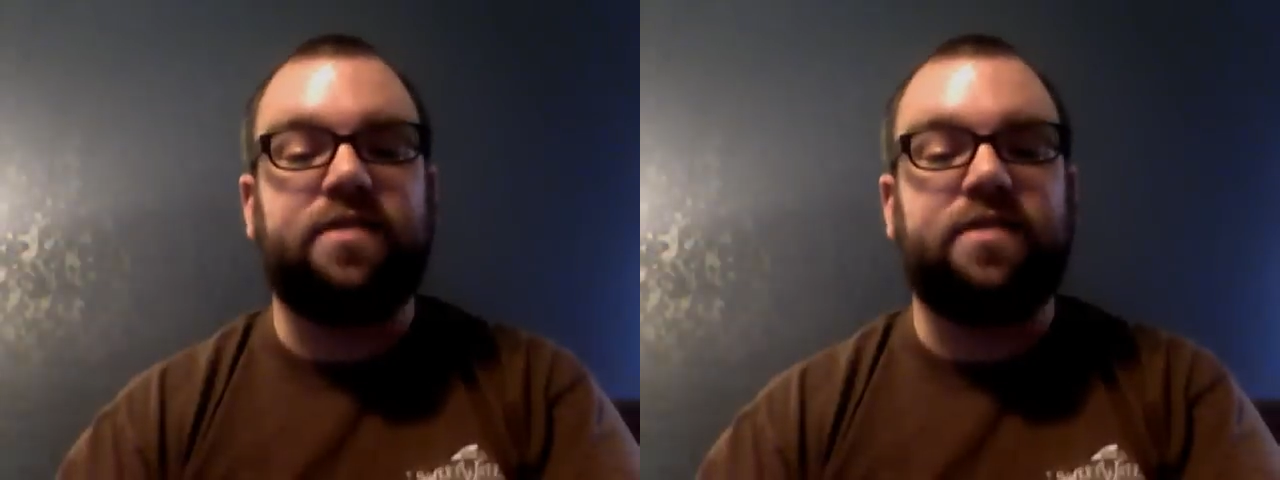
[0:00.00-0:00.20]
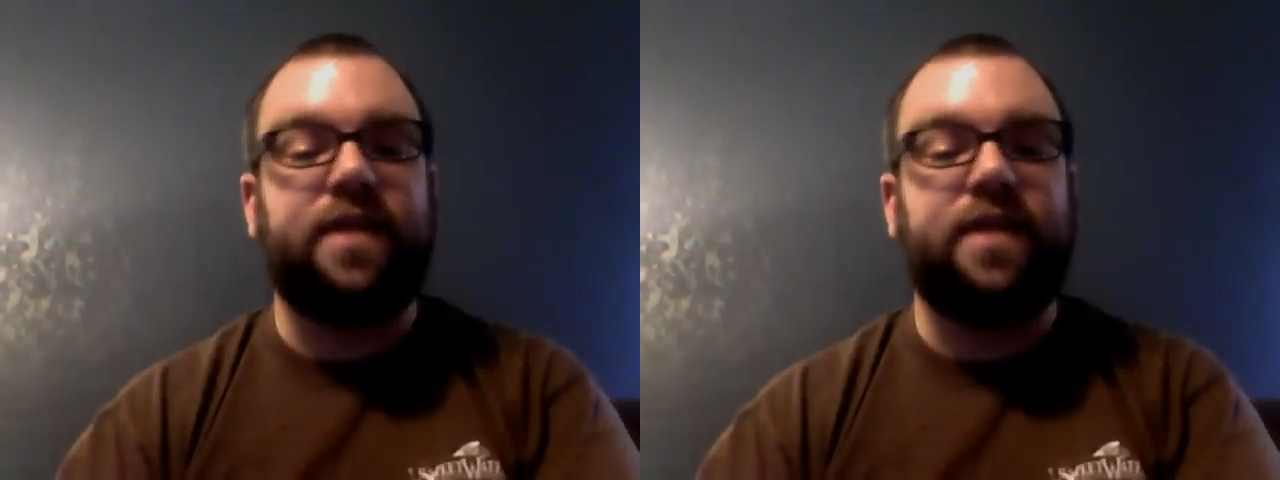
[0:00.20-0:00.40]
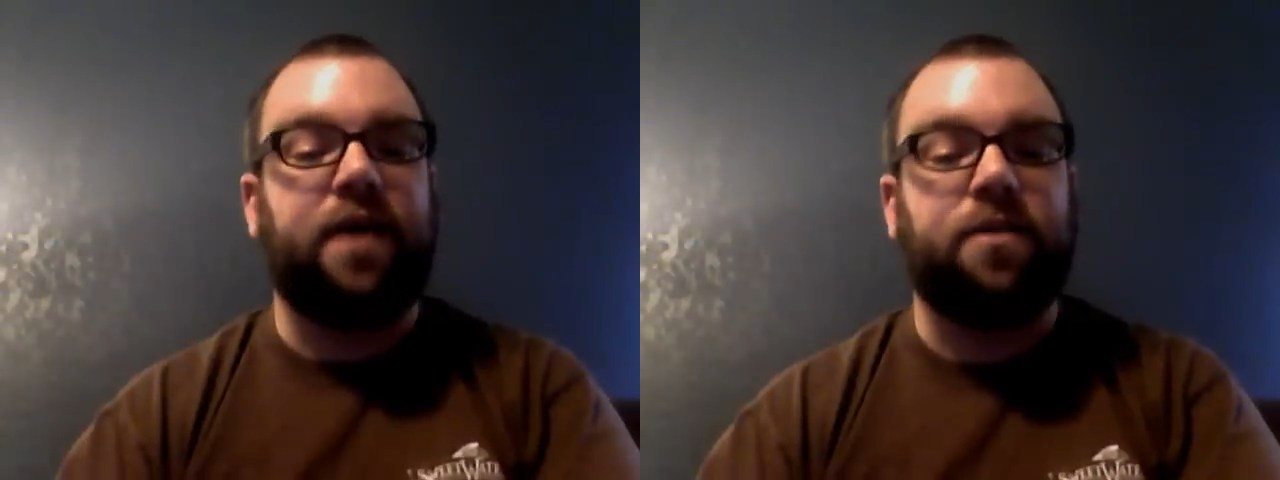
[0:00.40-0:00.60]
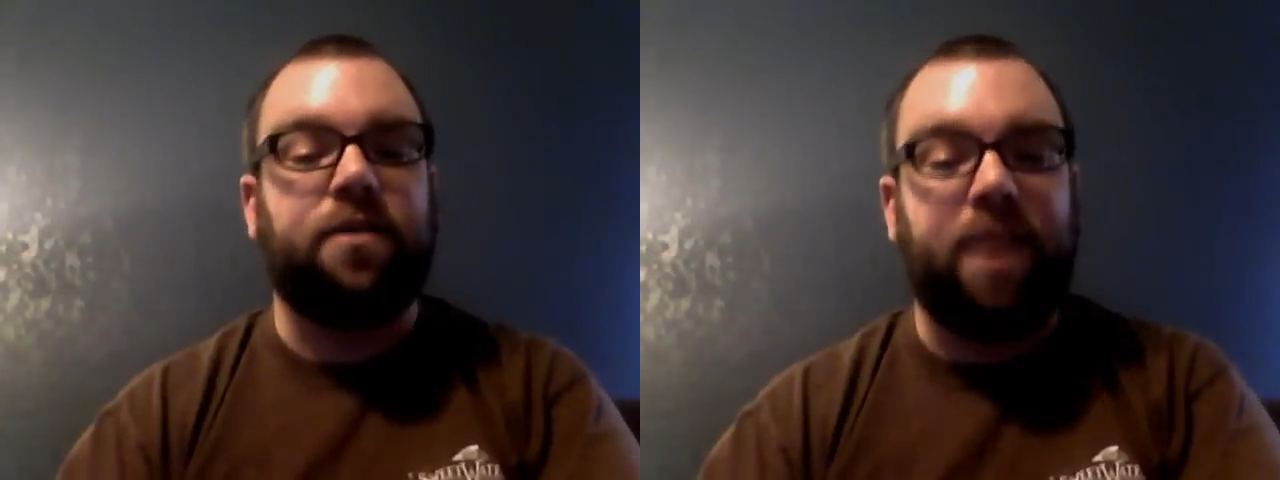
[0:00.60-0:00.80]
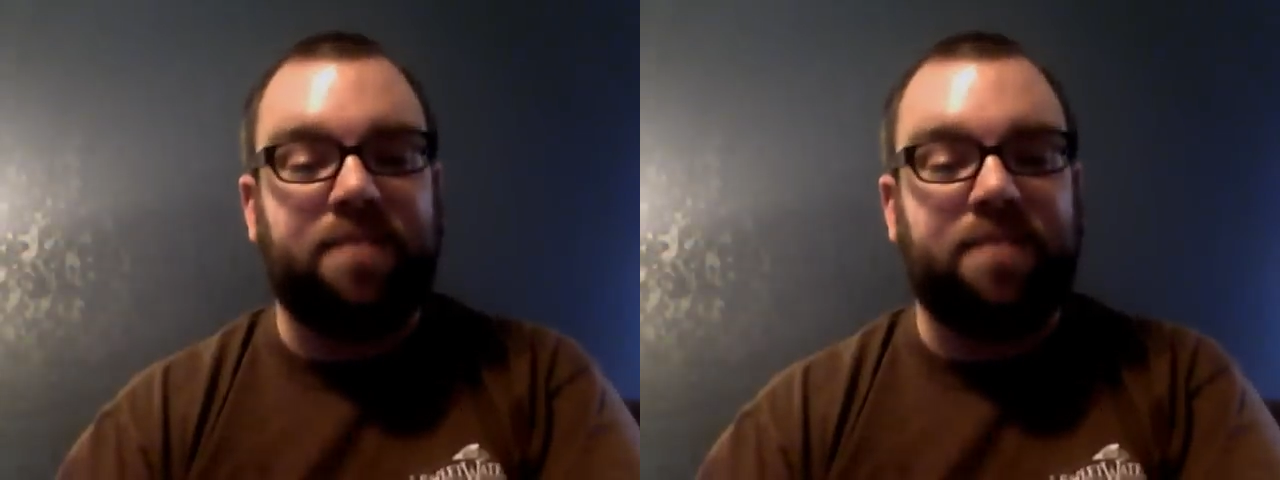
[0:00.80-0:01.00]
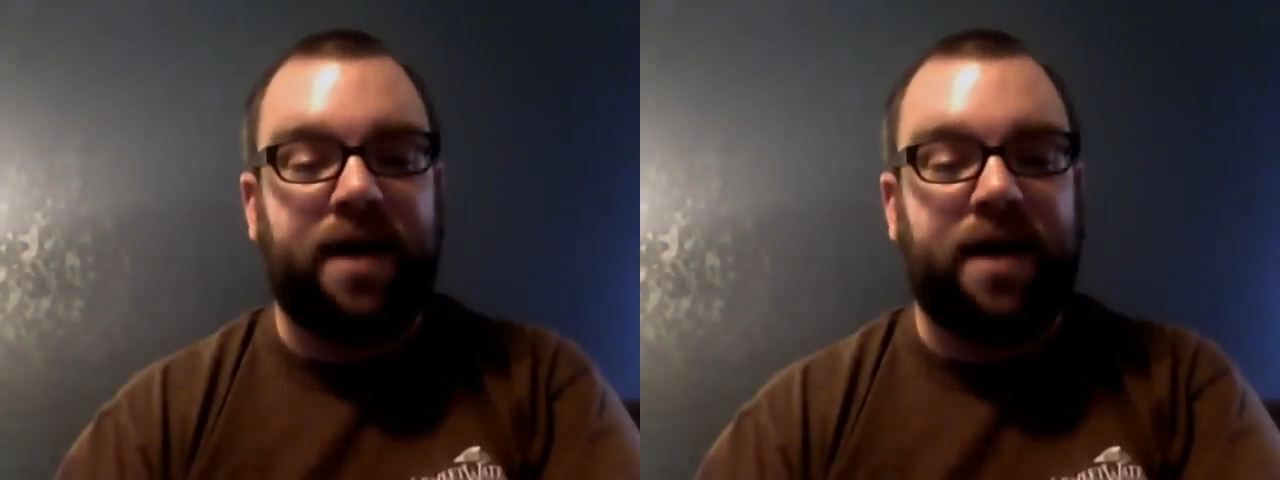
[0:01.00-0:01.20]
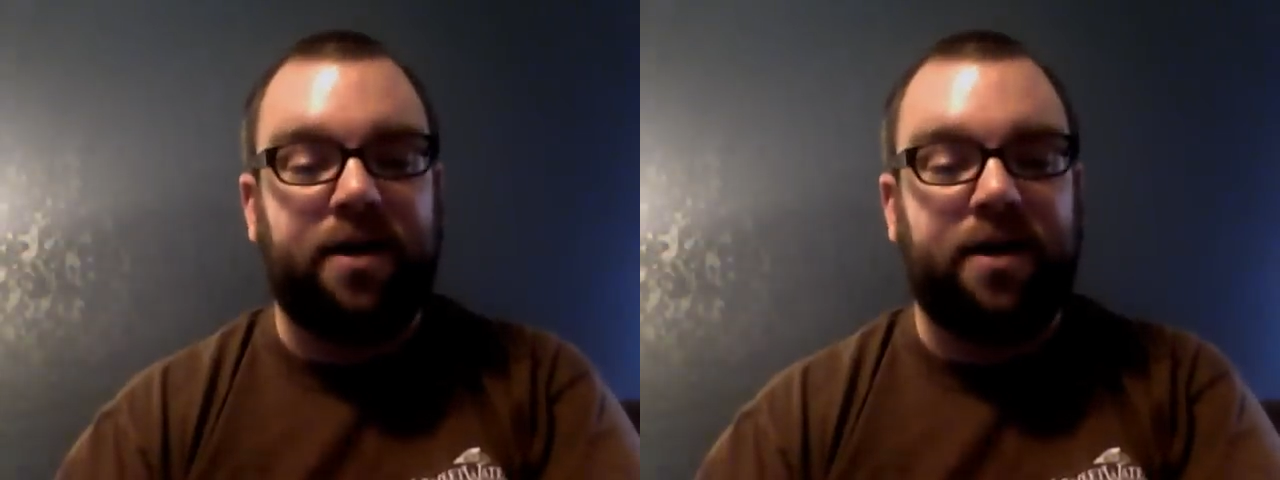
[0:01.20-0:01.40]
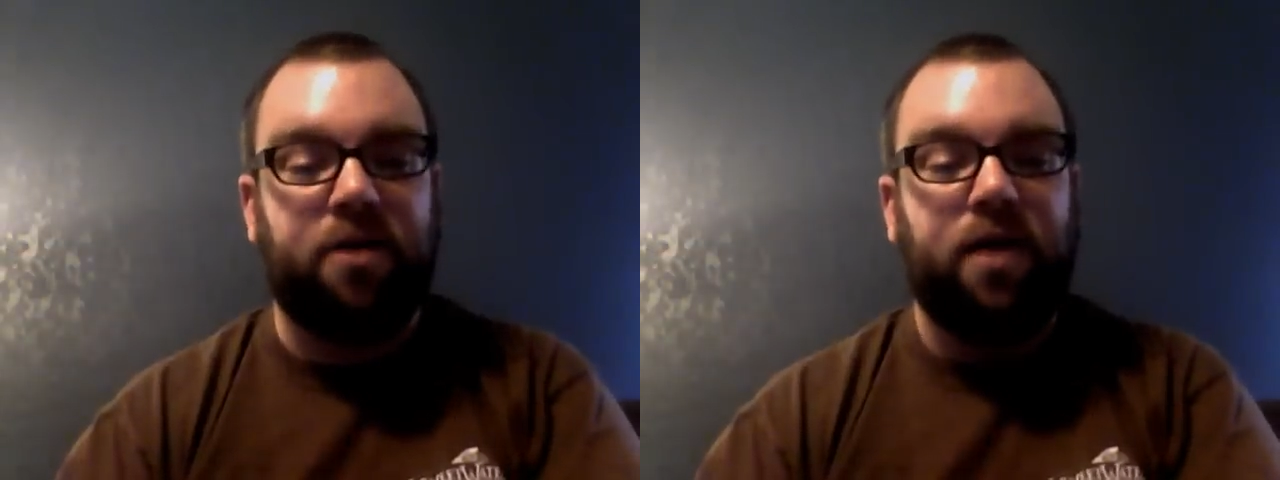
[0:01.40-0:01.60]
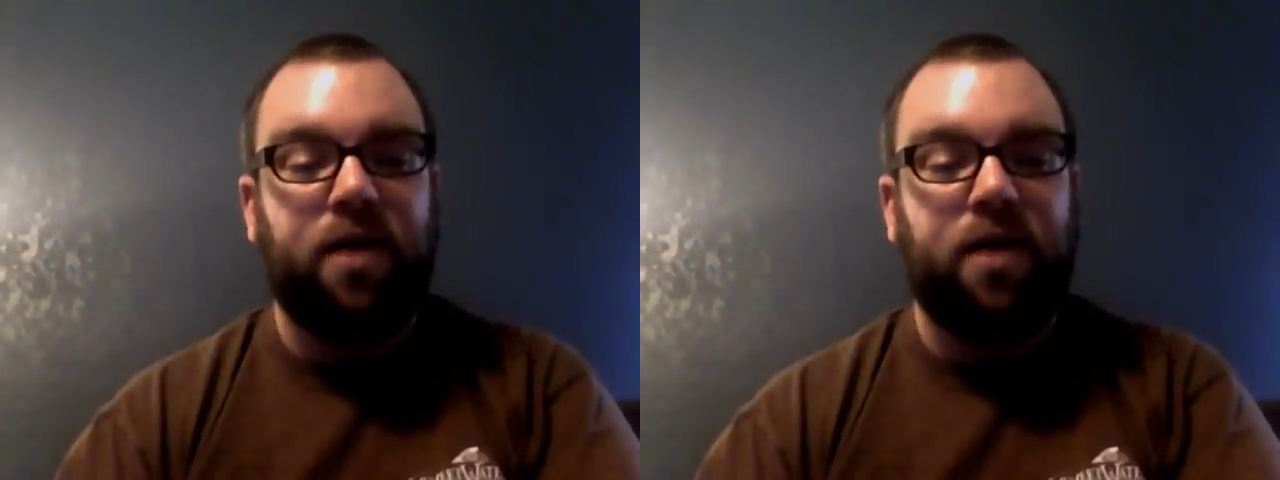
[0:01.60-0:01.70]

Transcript: sit out on the back patio,